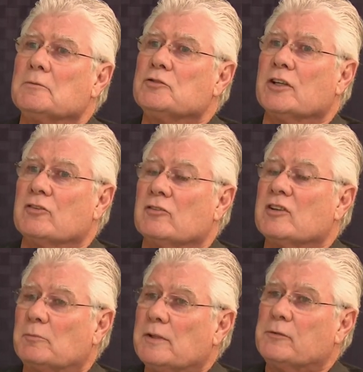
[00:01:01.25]
just
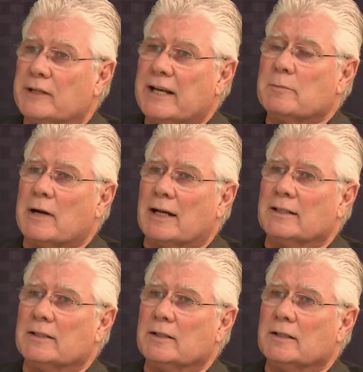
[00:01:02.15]
simply forget about
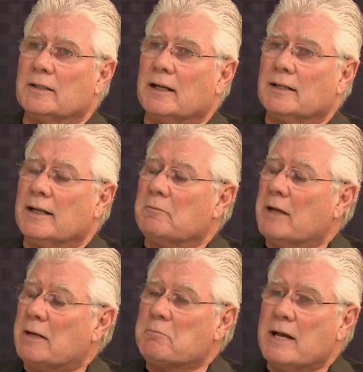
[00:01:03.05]
it. In